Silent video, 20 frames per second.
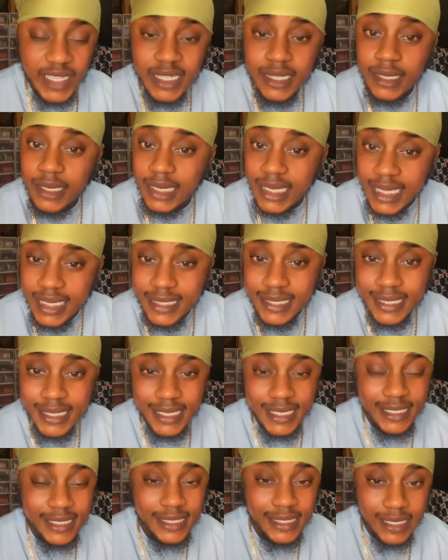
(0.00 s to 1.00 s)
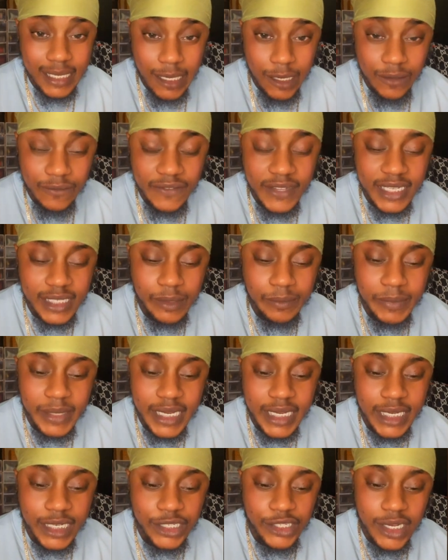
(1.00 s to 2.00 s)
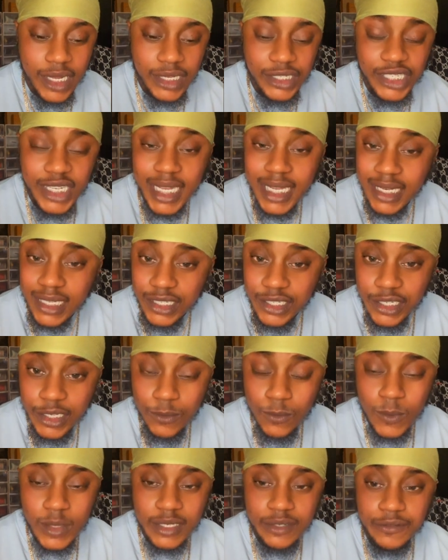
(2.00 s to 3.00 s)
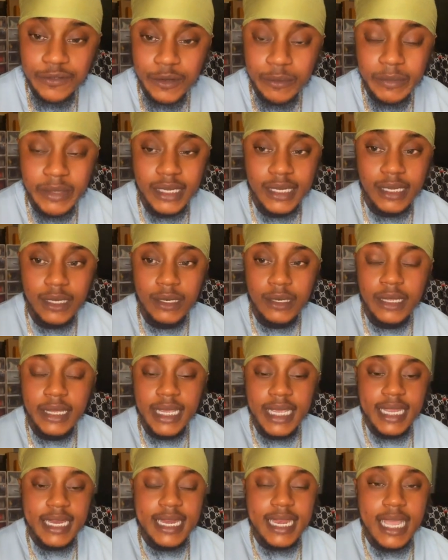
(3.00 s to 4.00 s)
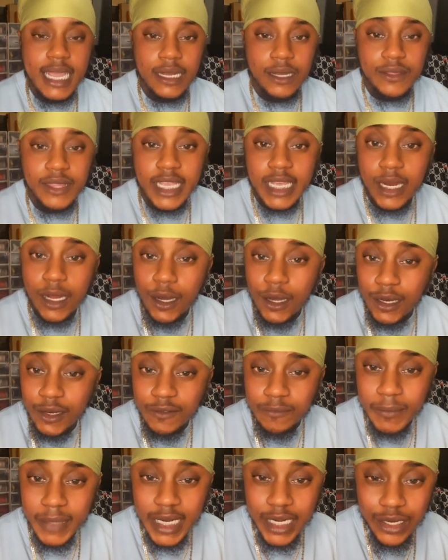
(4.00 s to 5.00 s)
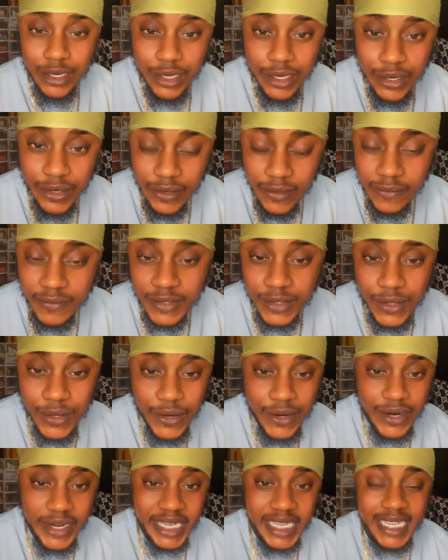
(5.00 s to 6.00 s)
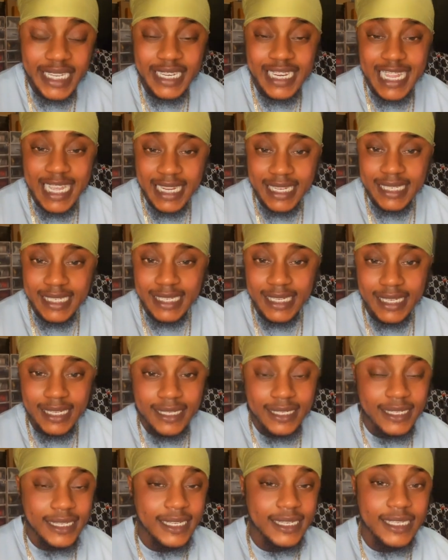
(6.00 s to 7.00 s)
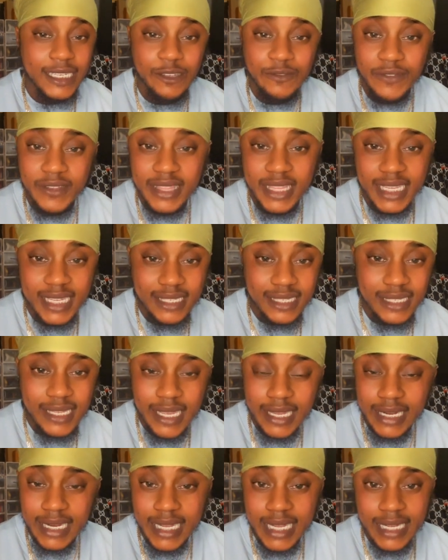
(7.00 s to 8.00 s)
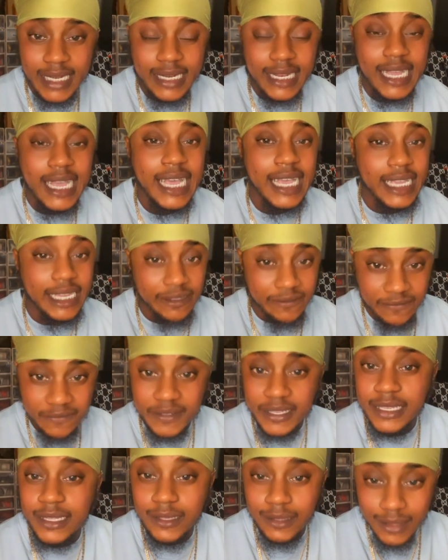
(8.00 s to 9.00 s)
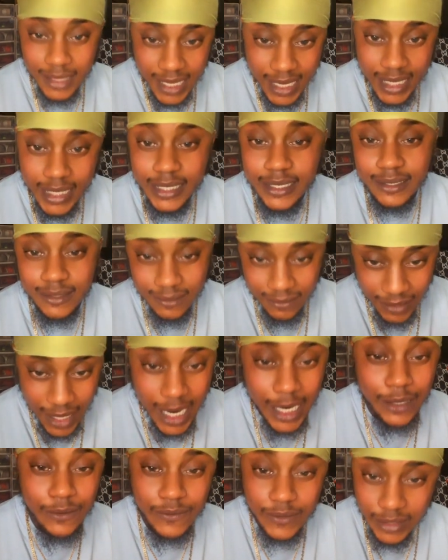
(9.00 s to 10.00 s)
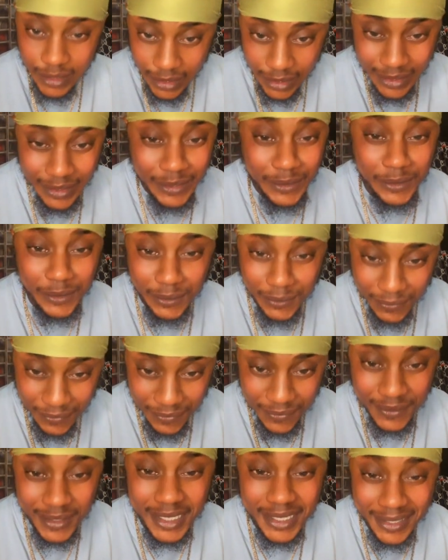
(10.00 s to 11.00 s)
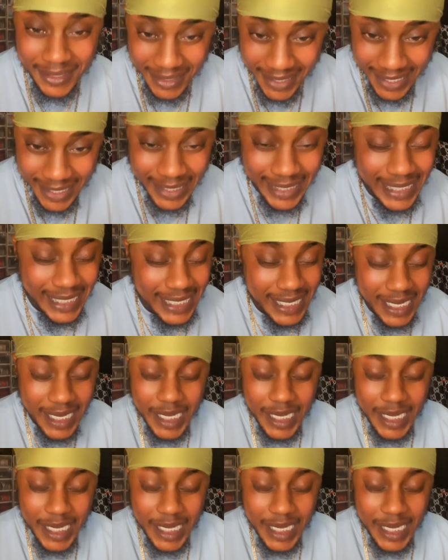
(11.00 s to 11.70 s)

The laser itself has been a challenging one for me. Now that all of my nerves are connected and different things like that, I feel that. I really do feel that.